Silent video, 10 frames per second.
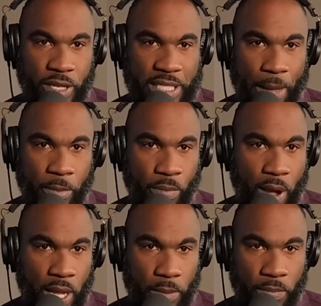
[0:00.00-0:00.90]
the type
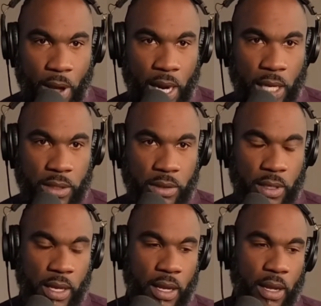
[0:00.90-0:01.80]
of product
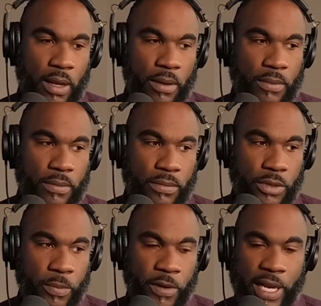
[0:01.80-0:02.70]

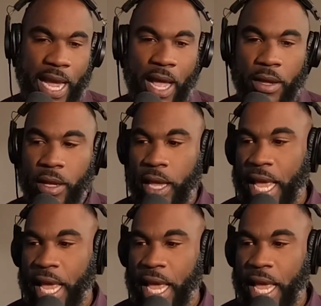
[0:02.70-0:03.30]
you're putting out.